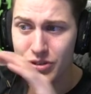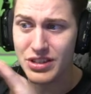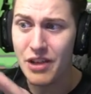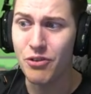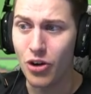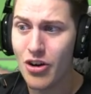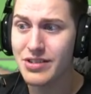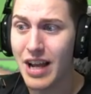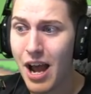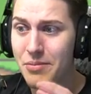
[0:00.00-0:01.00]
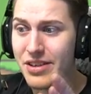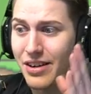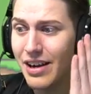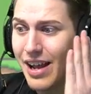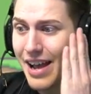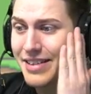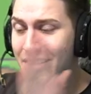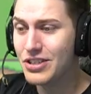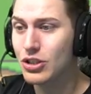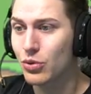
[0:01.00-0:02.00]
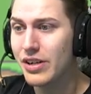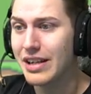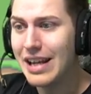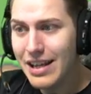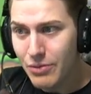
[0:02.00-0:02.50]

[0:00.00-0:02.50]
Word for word: stand for a long time here at this screen,